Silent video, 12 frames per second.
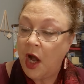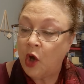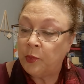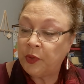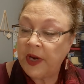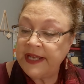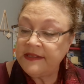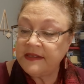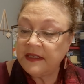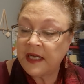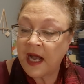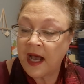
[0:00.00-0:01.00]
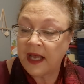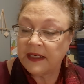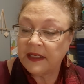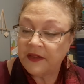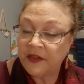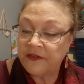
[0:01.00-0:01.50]
All praise to
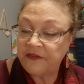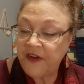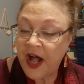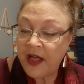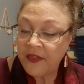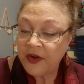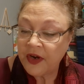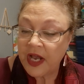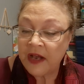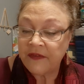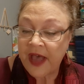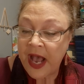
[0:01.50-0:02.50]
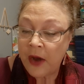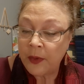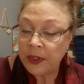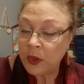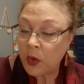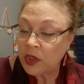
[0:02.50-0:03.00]
God, the Father of
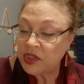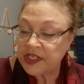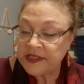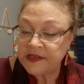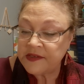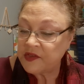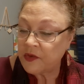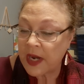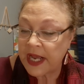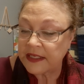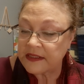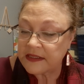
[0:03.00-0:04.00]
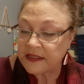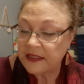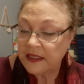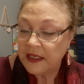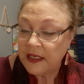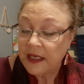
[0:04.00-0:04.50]
our Lord Jesus Christ.
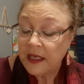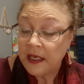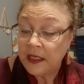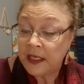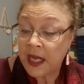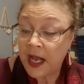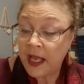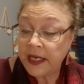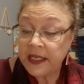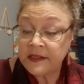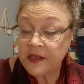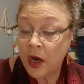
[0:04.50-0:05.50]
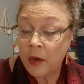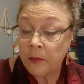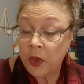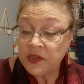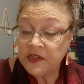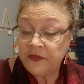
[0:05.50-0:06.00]
God is our
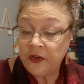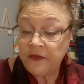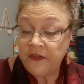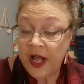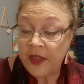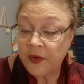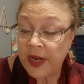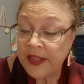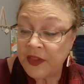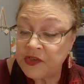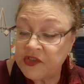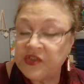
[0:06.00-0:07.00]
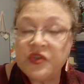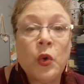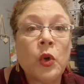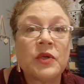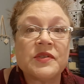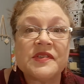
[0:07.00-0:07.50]
merciful Father and the
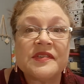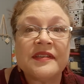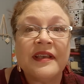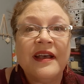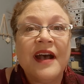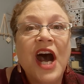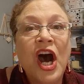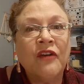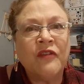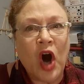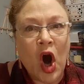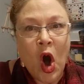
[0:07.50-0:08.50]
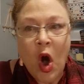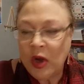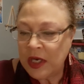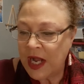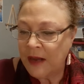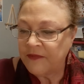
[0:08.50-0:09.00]
source of all
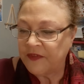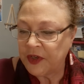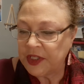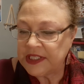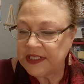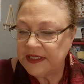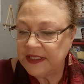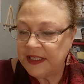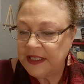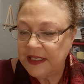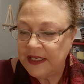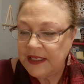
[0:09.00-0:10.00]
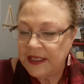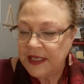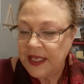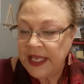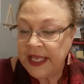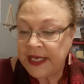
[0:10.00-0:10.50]
comfort.
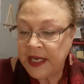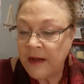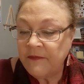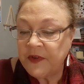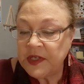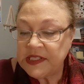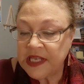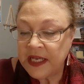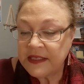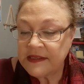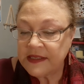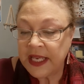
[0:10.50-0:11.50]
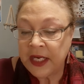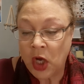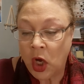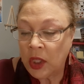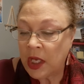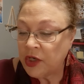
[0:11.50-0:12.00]
He comforts us in
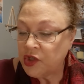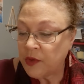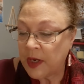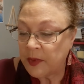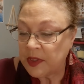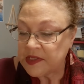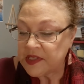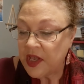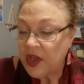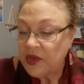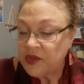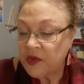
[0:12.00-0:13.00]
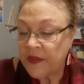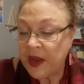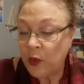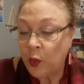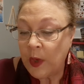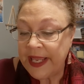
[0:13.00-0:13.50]
all our troubles so
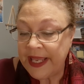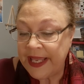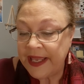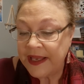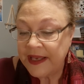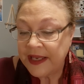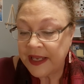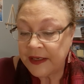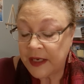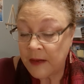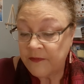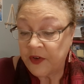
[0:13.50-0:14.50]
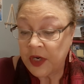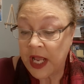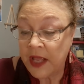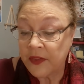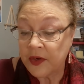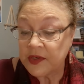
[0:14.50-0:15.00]
that we can comfort
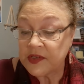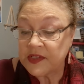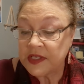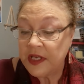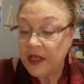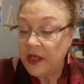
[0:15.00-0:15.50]
others.